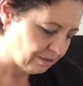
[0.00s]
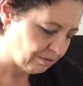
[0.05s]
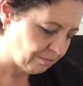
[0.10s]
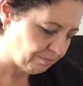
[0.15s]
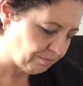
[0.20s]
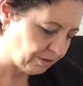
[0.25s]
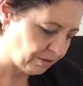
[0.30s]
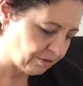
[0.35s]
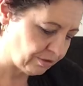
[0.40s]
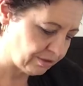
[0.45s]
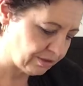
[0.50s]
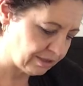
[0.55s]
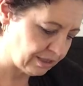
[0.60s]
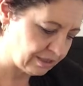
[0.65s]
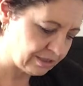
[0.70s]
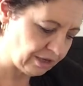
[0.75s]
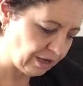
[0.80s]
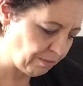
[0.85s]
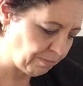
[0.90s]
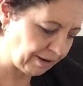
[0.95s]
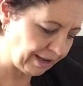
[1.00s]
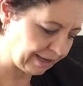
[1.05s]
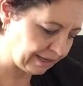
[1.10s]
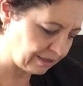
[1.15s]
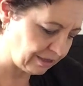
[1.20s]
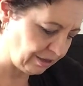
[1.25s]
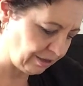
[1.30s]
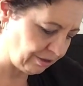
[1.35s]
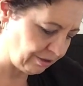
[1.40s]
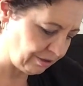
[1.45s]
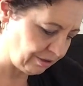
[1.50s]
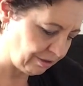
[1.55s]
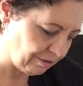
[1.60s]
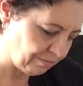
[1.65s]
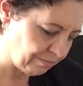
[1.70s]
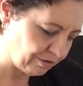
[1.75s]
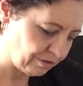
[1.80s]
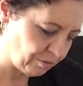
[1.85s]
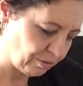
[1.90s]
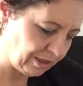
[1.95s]
Because there's no black note
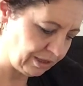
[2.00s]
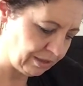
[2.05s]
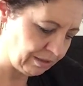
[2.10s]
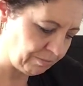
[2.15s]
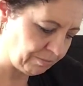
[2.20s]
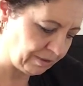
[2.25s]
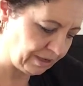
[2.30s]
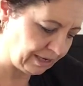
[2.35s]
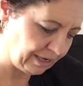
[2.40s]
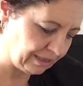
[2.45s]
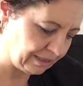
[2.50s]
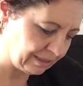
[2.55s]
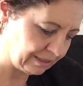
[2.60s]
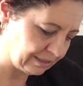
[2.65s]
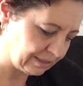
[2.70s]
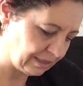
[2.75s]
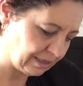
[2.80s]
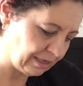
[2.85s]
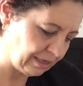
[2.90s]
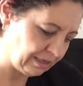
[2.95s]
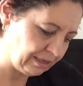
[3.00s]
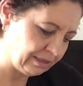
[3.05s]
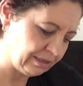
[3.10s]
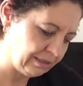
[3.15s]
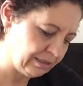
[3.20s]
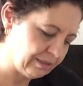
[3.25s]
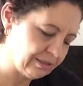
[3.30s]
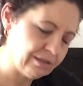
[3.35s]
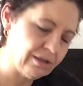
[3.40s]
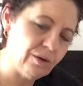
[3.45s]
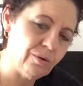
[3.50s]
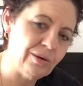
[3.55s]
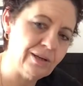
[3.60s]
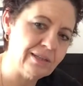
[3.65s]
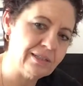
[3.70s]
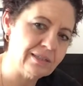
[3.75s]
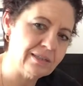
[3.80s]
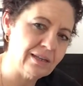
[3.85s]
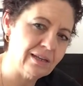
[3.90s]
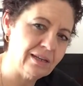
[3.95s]
between the B and the C, so
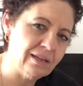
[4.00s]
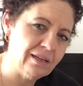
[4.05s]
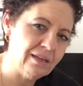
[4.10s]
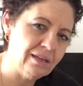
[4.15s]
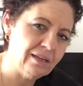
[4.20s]
it's a